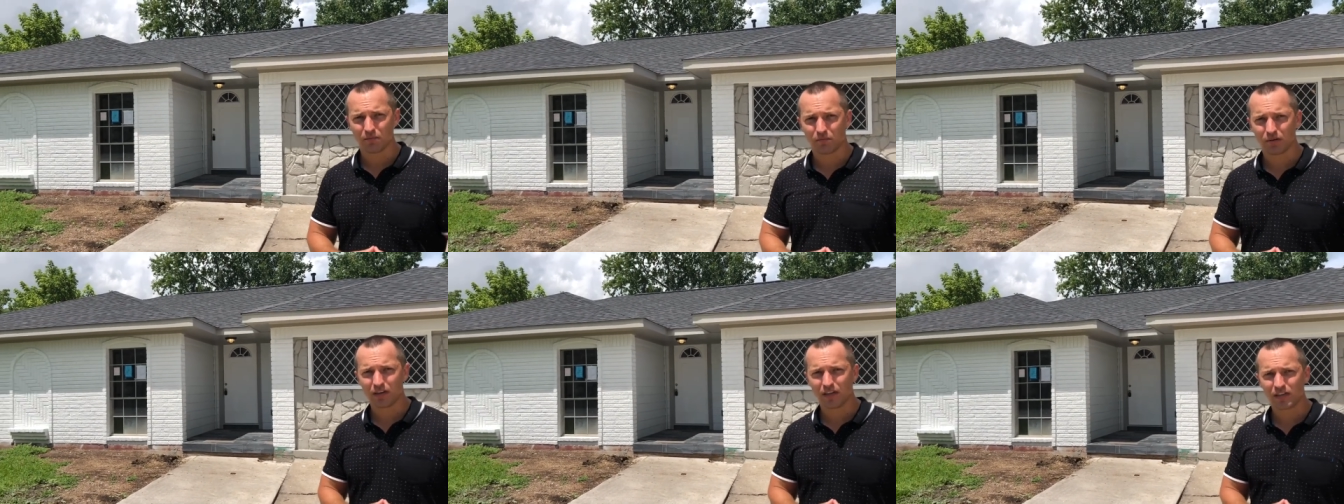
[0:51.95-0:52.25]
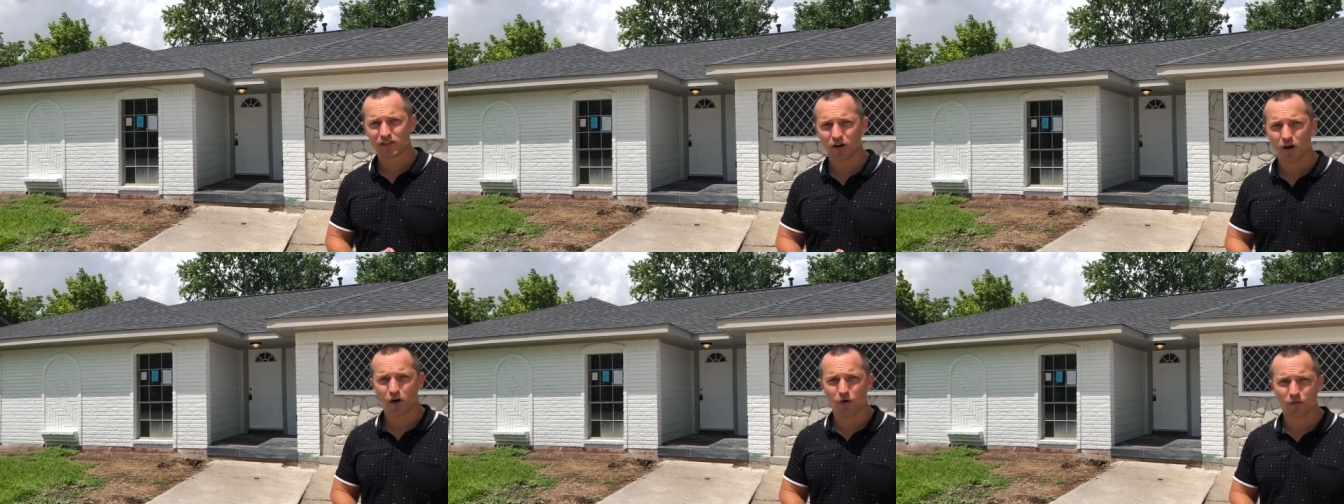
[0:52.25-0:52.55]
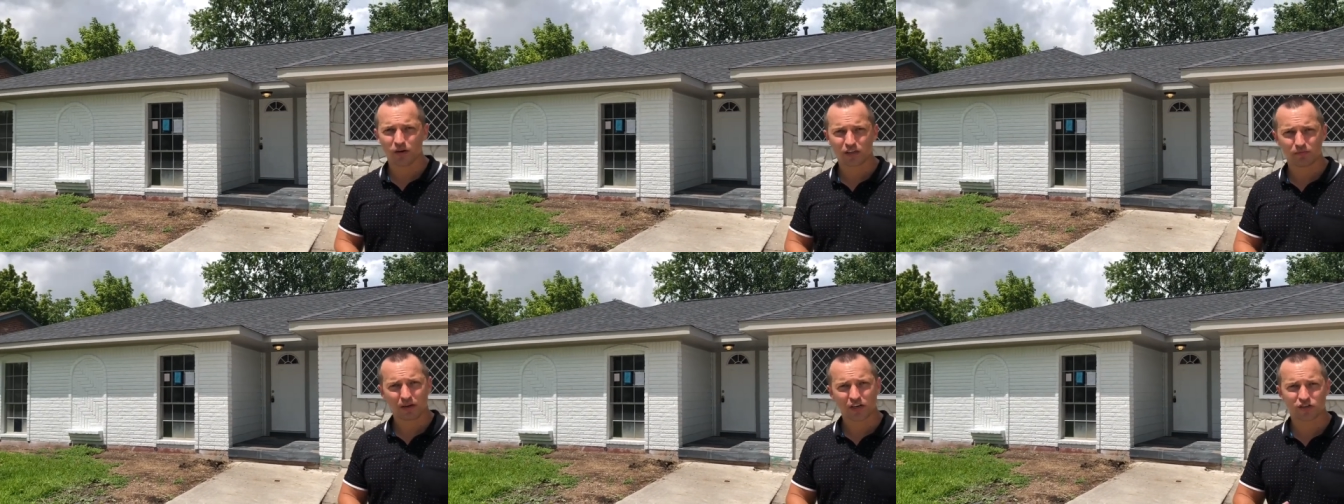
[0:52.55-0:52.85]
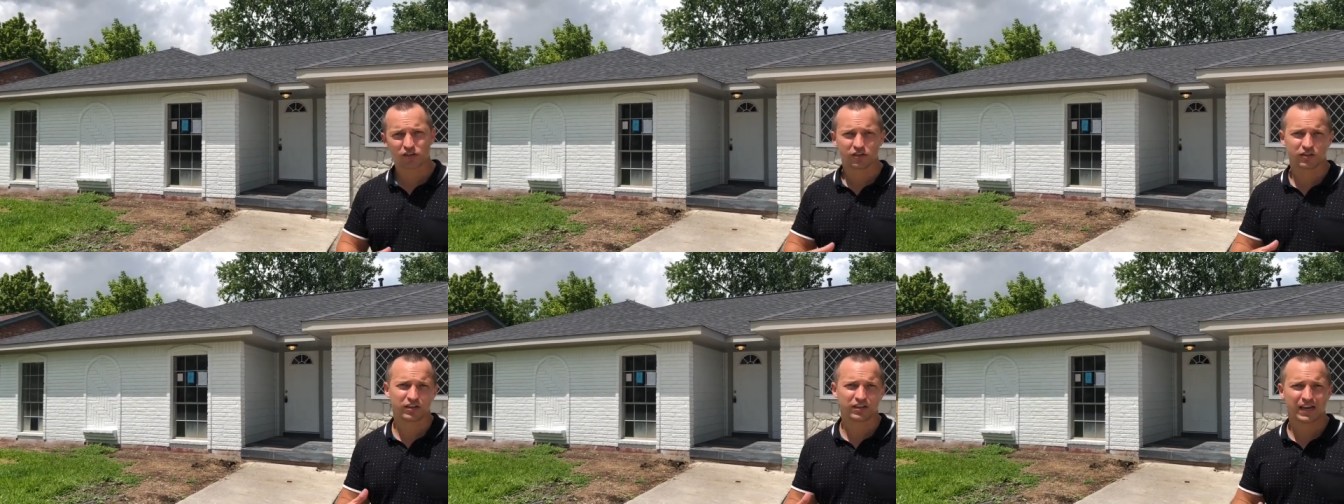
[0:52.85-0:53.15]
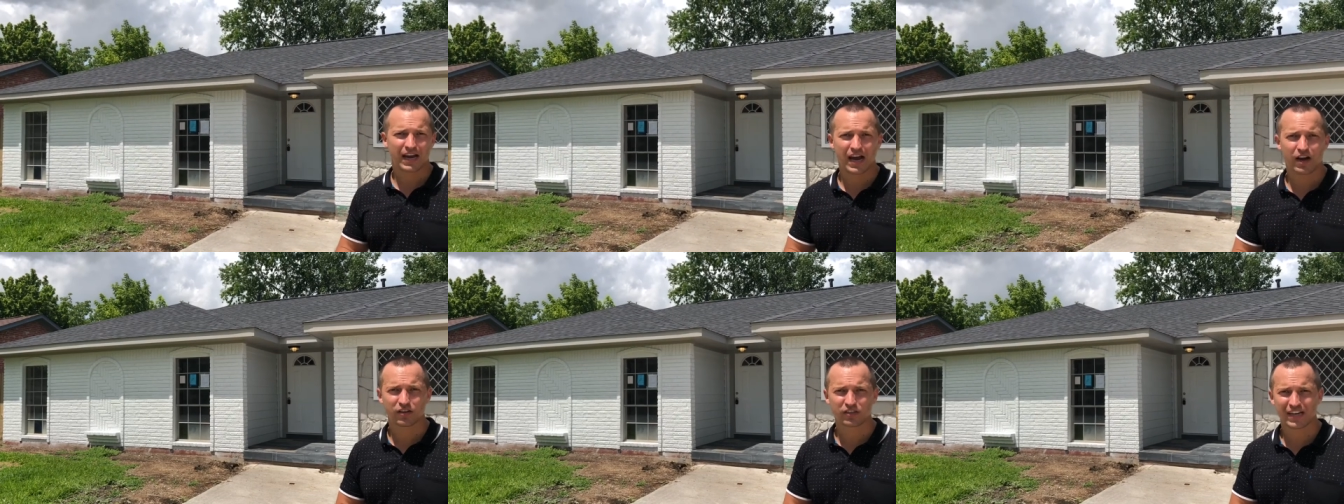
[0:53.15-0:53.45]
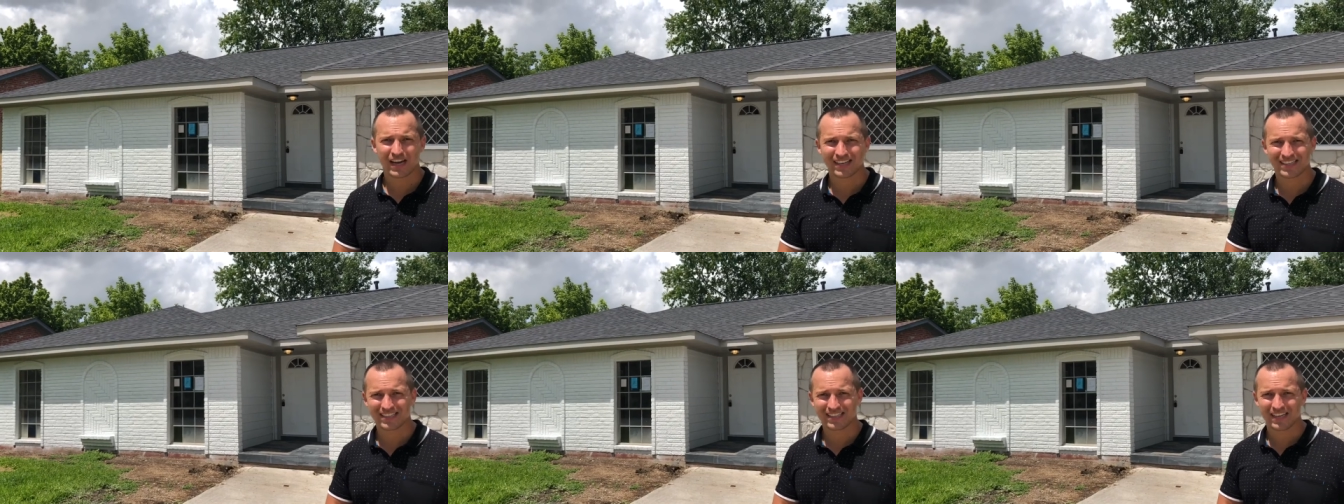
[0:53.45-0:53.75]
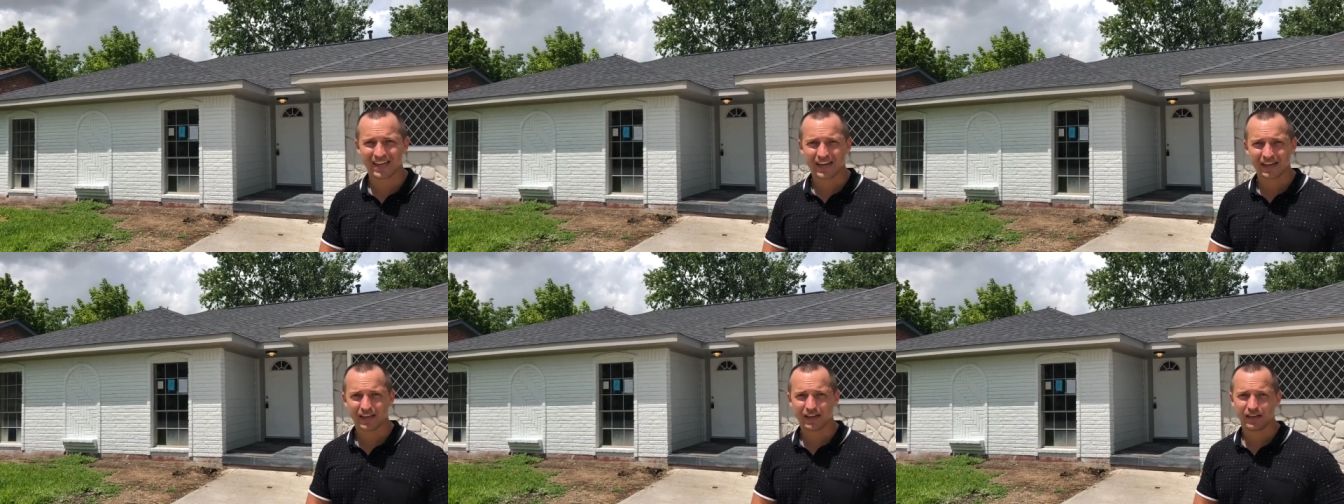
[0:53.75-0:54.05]
please always make sure that the house has
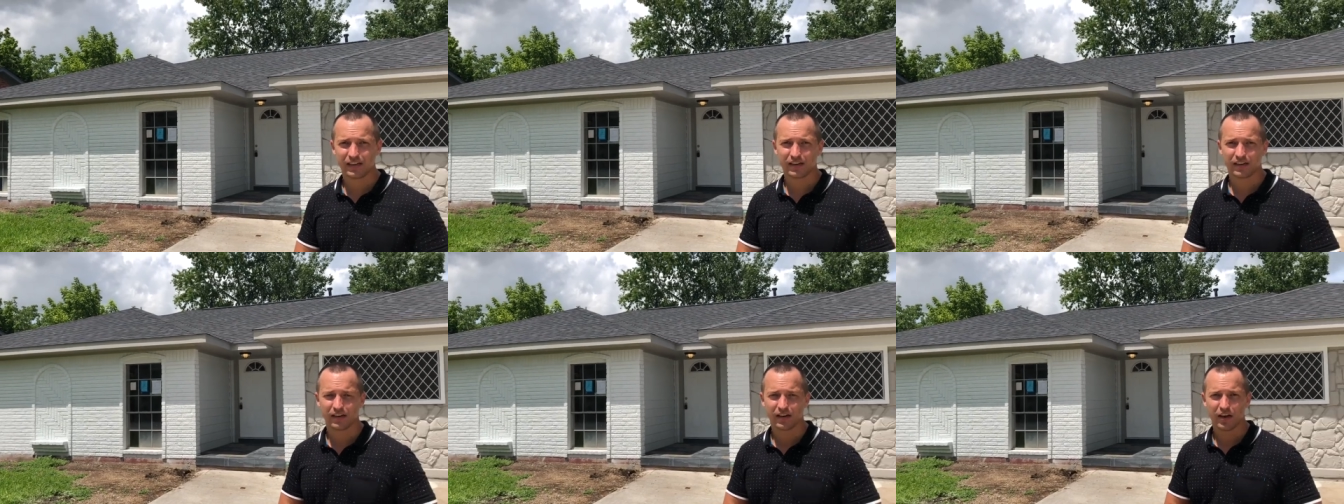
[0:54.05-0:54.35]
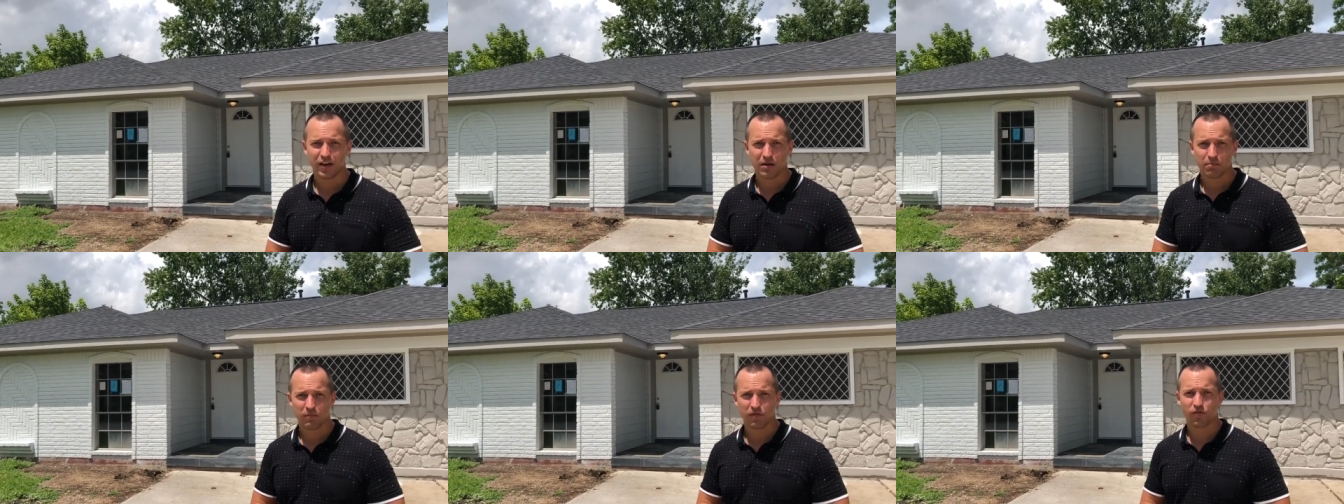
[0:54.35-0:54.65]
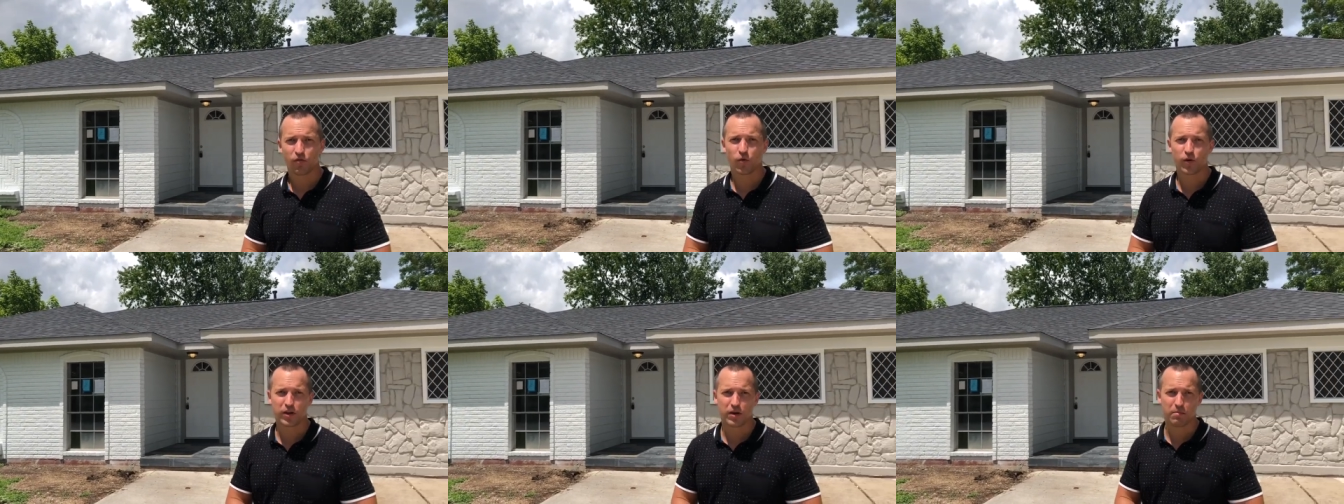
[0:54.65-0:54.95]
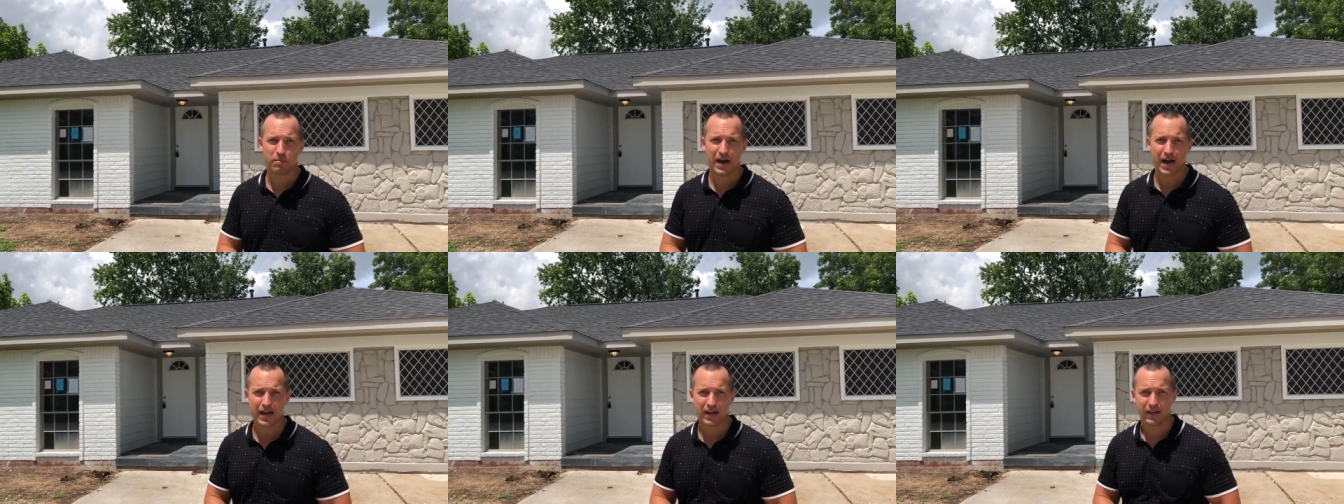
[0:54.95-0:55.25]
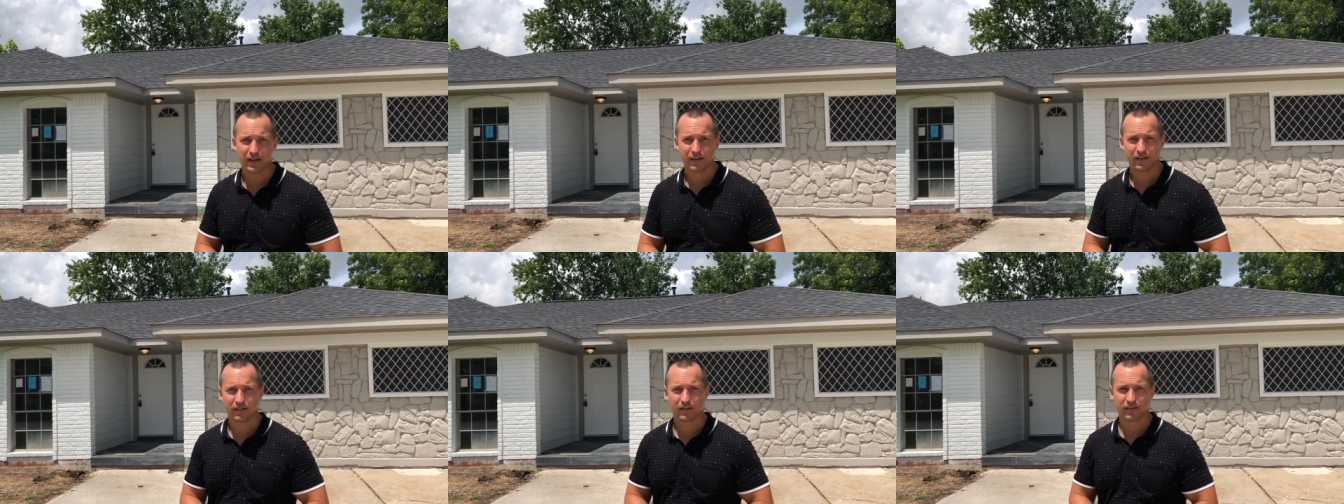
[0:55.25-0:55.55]
decking before you buy it.